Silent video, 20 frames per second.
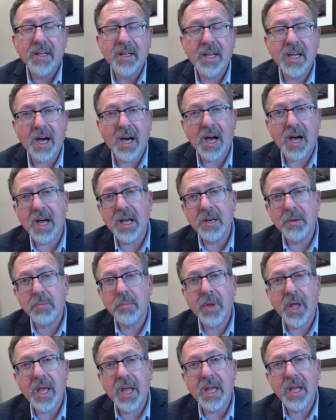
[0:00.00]
god
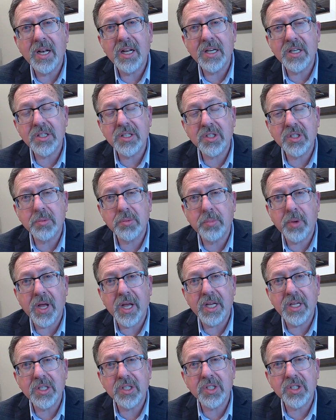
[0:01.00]
made a
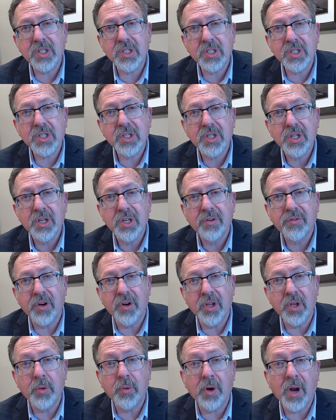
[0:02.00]
space
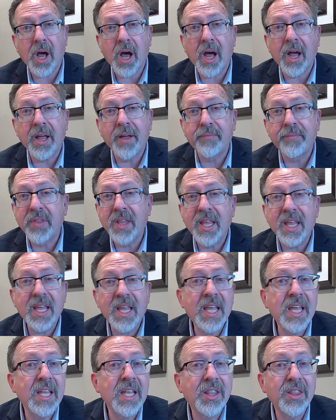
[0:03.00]
for you and i
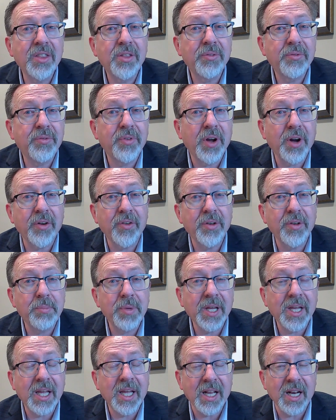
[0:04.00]
in the very
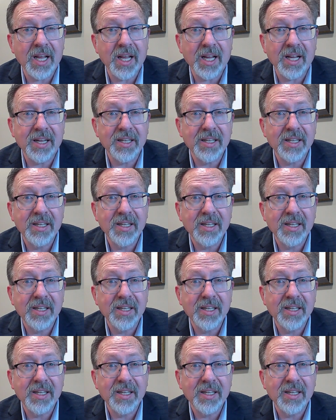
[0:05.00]
beginning.